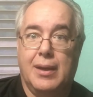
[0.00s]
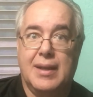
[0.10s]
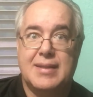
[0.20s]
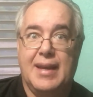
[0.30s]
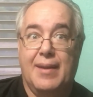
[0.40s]
And
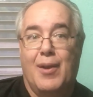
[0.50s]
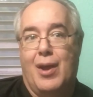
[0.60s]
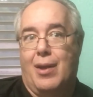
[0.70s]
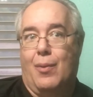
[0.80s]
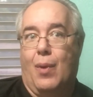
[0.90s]
I said,
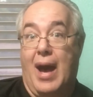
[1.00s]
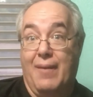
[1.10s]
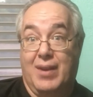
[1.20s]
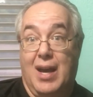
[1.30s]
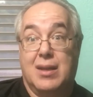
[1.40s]

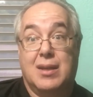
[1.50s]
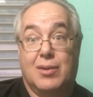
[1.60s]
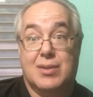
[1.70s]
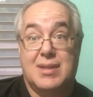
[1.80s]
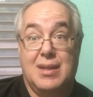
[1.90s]
I've got to
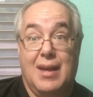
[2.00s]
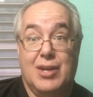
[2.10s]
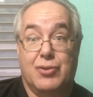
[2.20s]
go see that